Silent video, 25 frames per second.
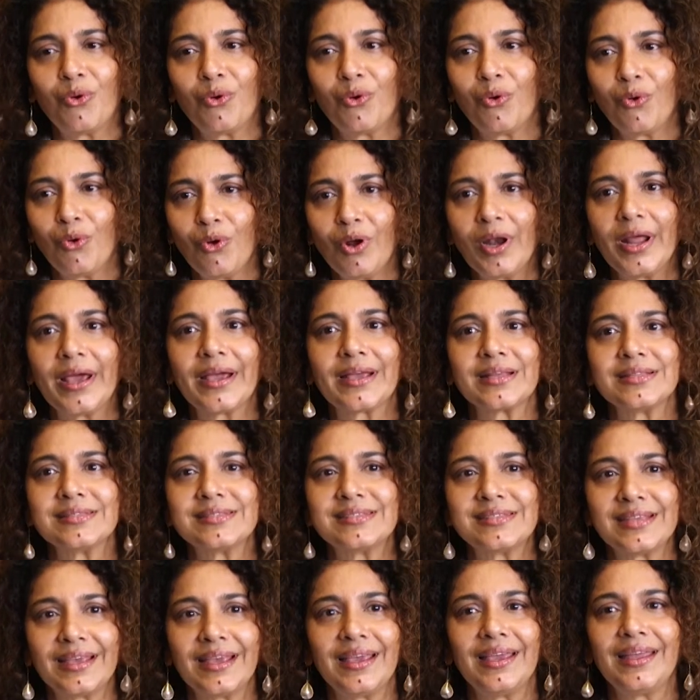All I can
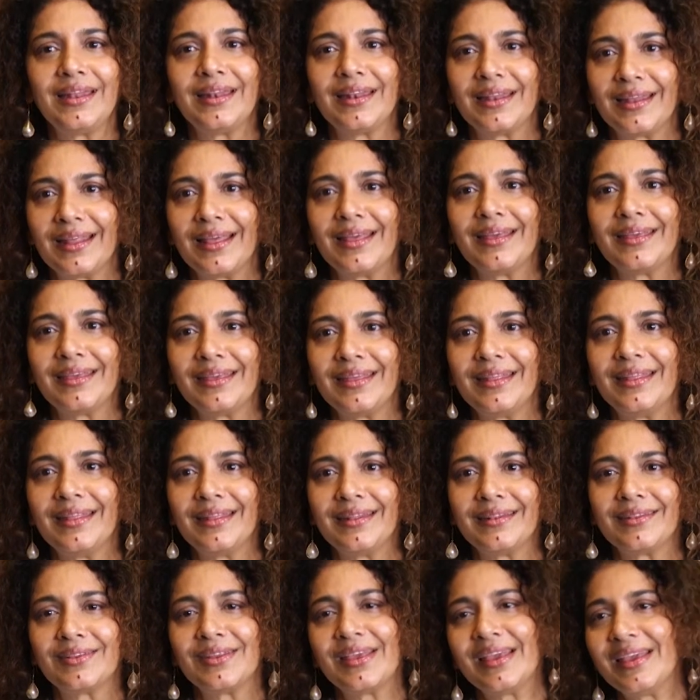say
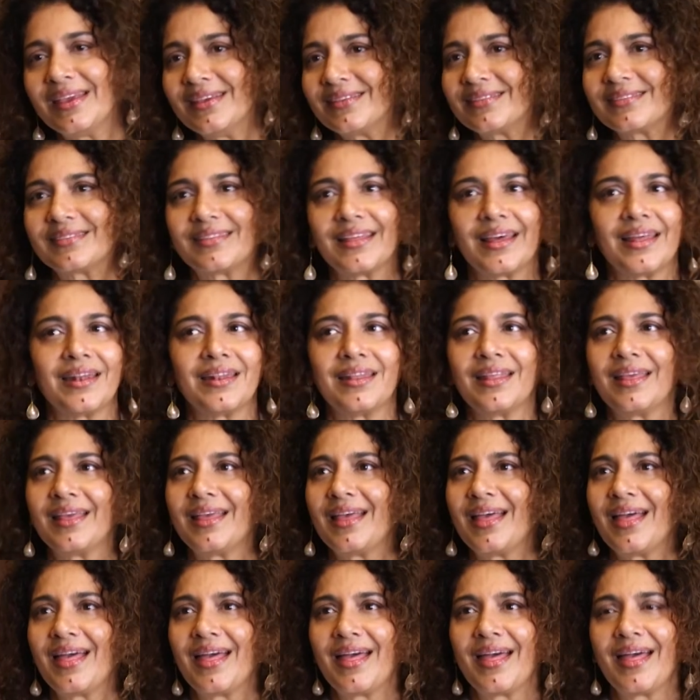is that
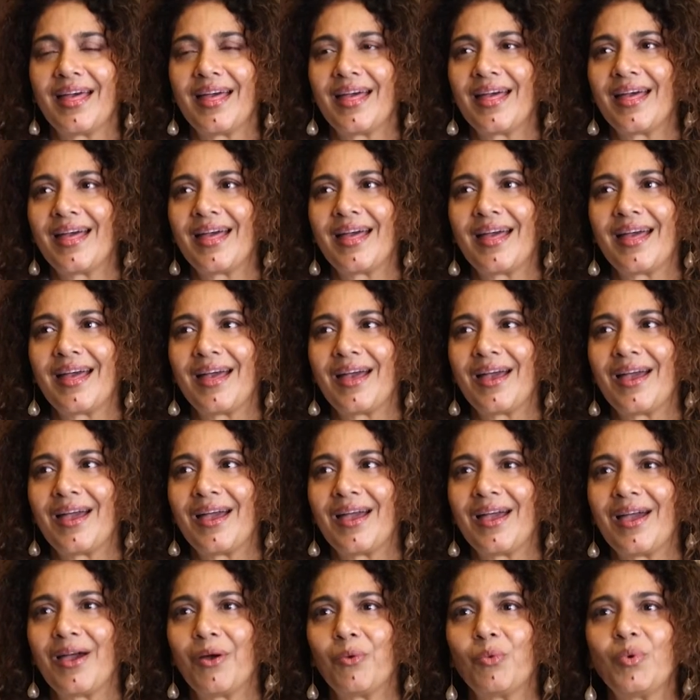
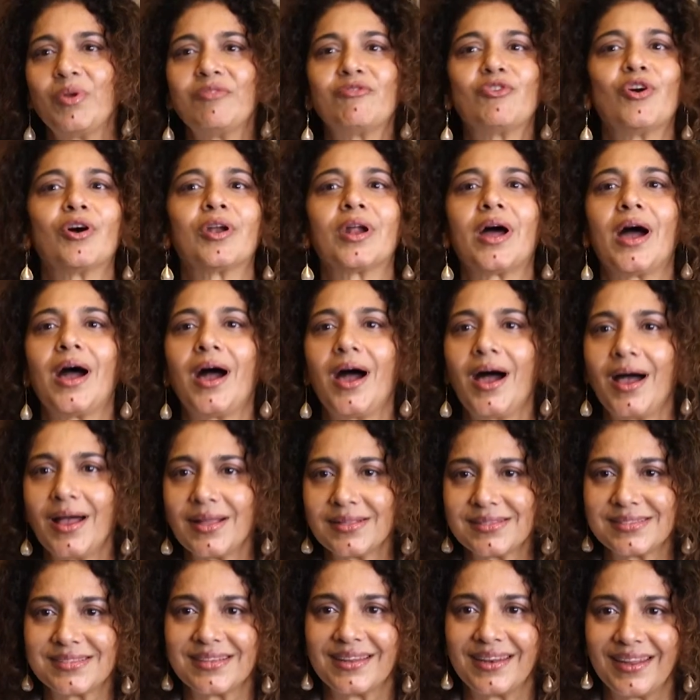we've got our
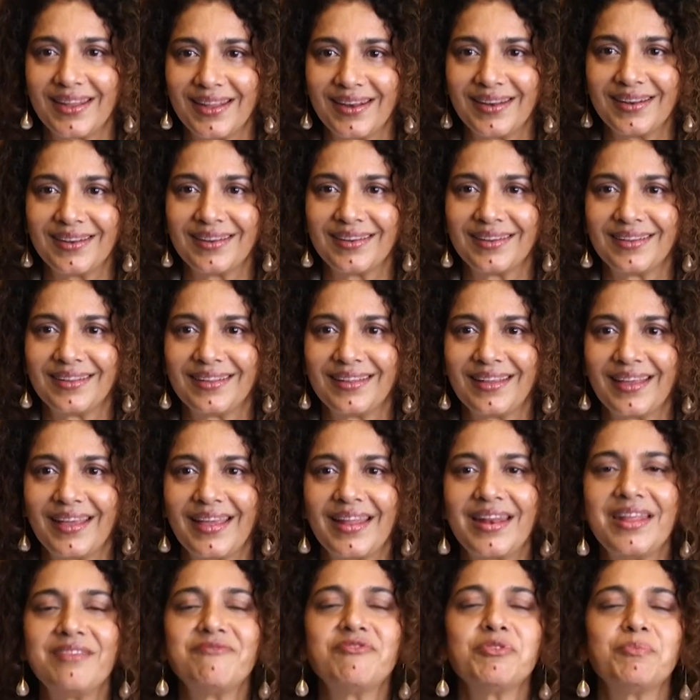hearts in it,
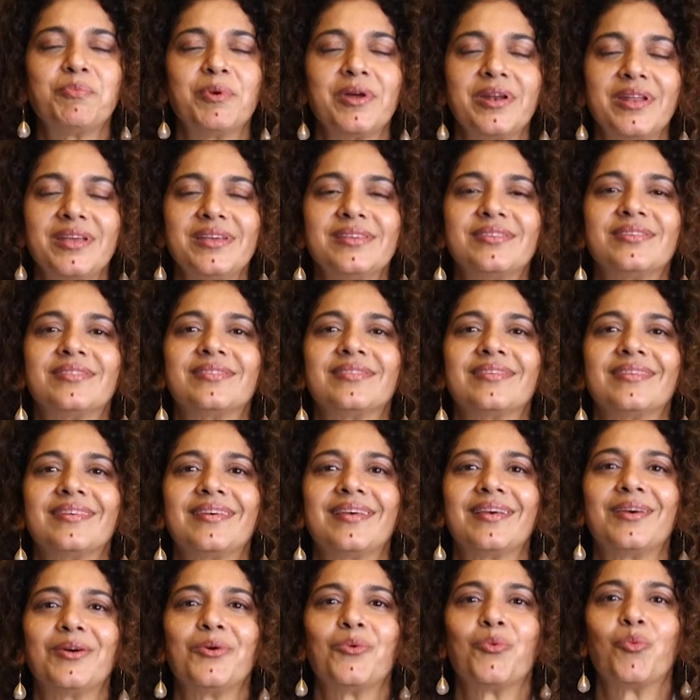and everybody's
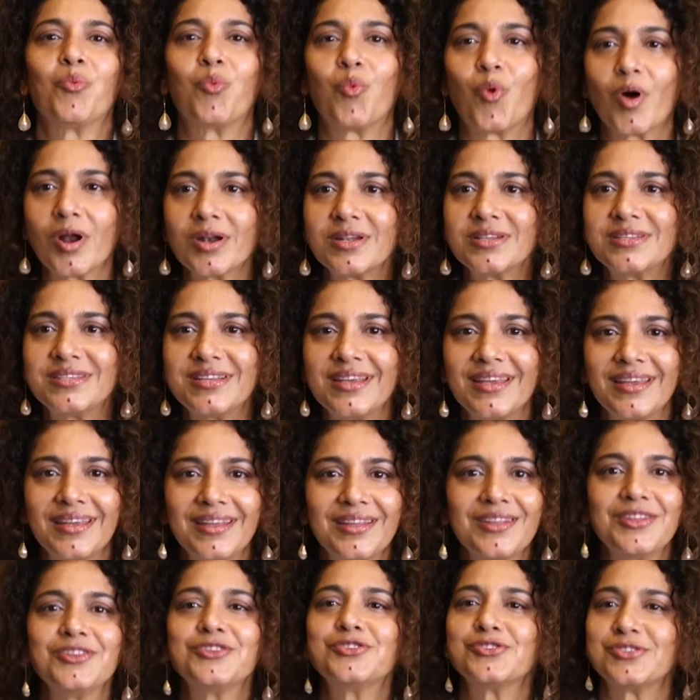
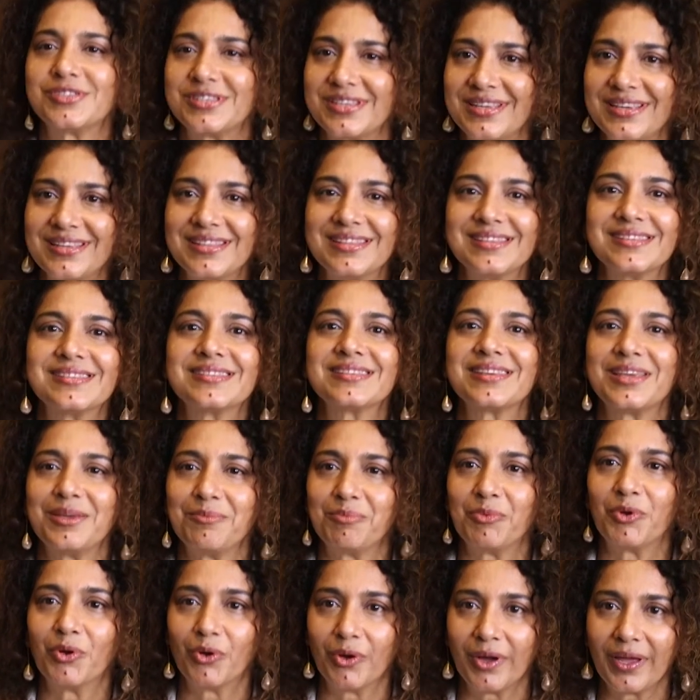wanting to see this
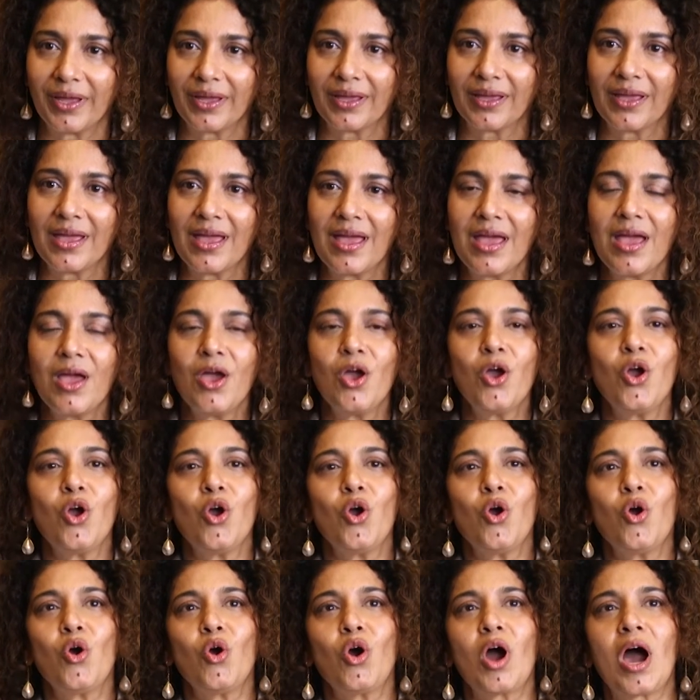keep going.
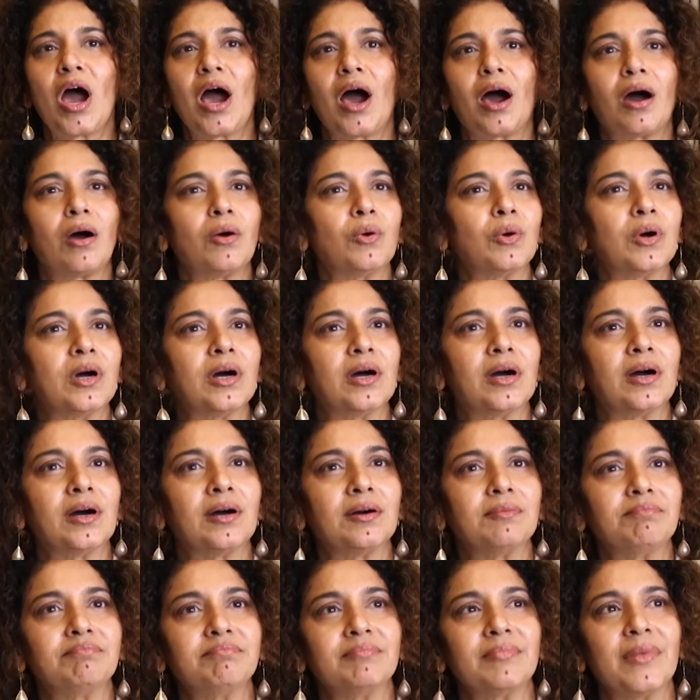
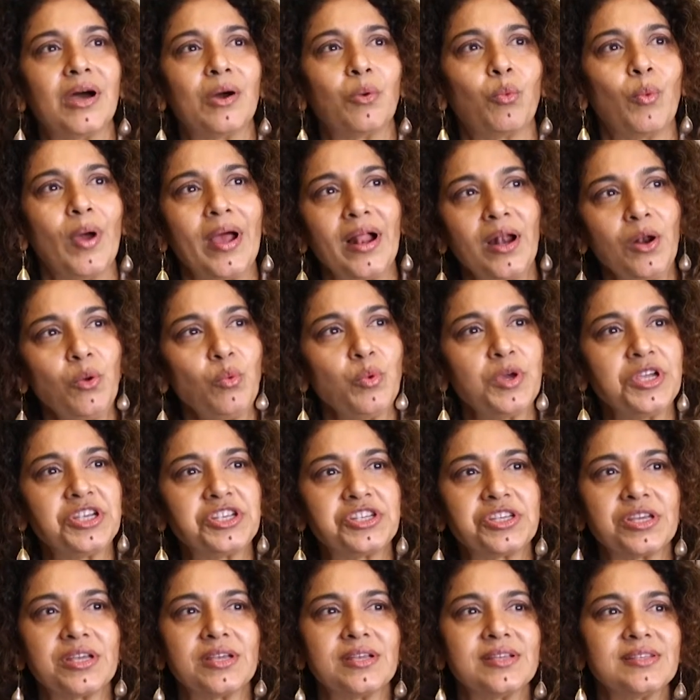Our
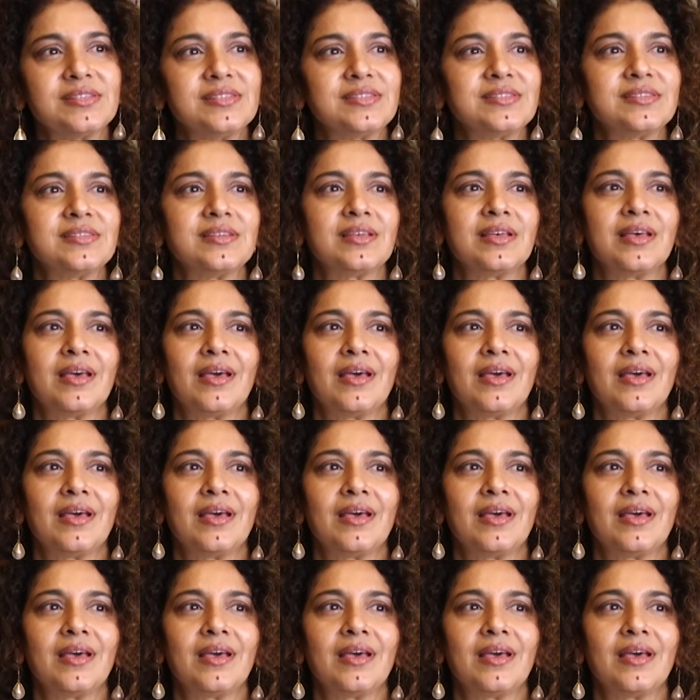well-wishers,